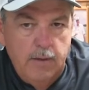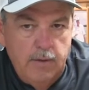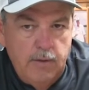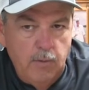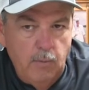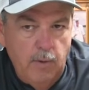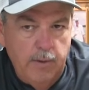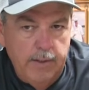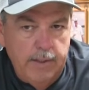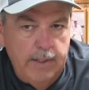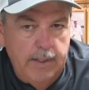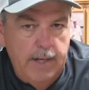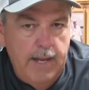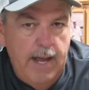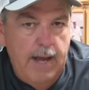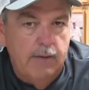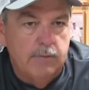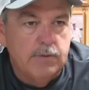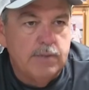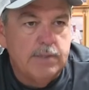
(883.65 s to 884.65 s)
You want to get
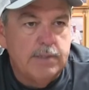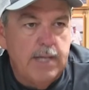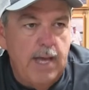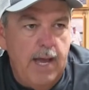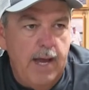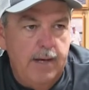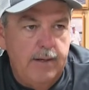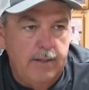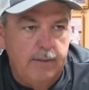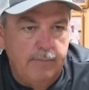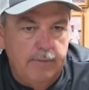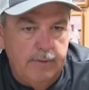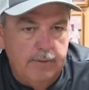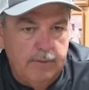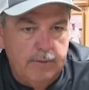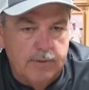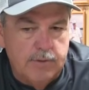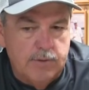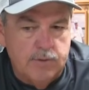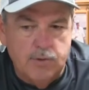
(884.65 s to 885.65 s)
outside of it
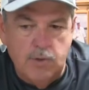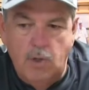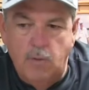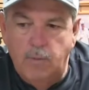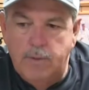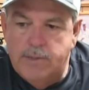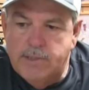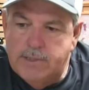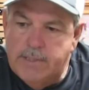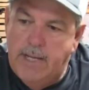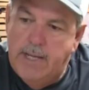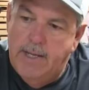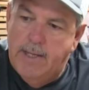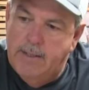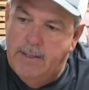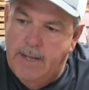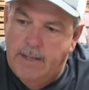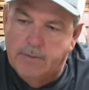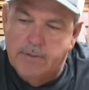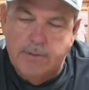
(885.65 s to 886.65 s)
because there's always
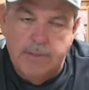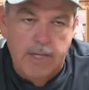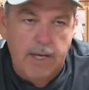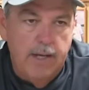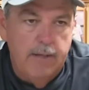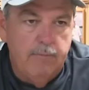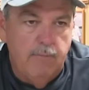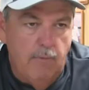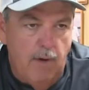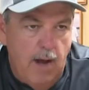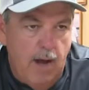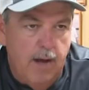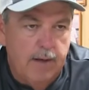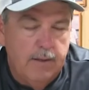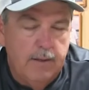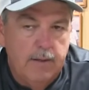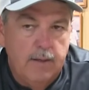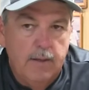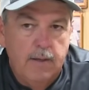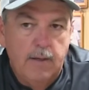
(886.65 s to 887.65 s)
sand outside
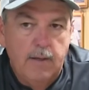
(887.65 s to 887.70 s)
rock.